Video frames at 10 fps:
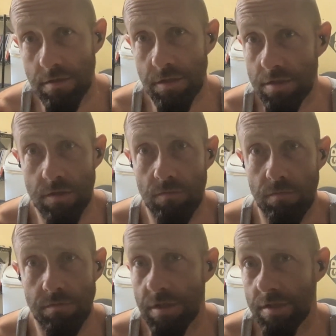
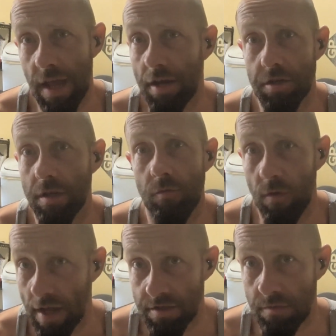Just actually
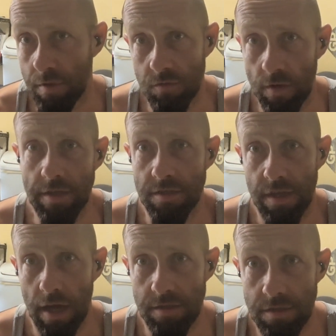rest between
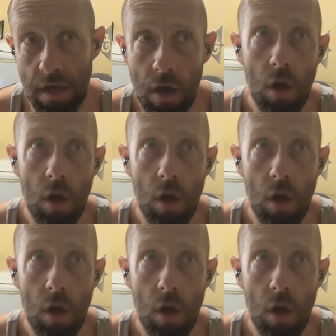sets.